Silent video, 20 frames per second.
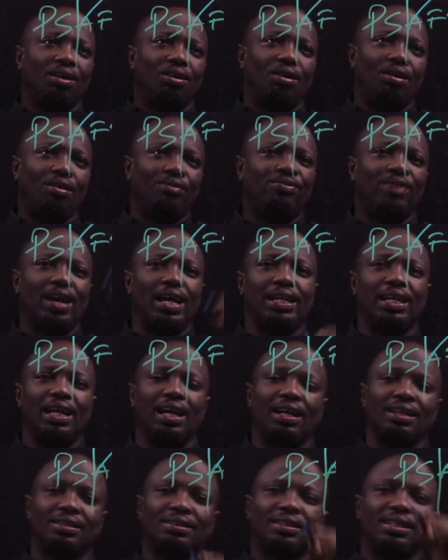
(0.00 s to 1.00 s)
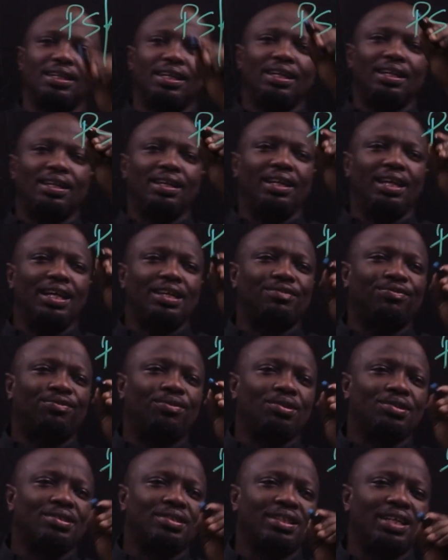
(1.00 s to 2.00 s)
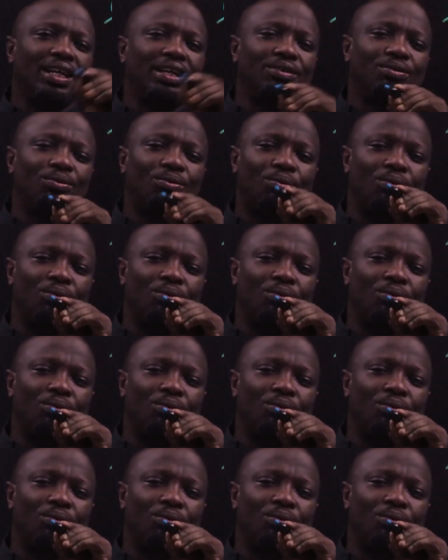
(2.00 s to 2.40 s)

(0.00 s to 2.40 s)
or finance, let's first learn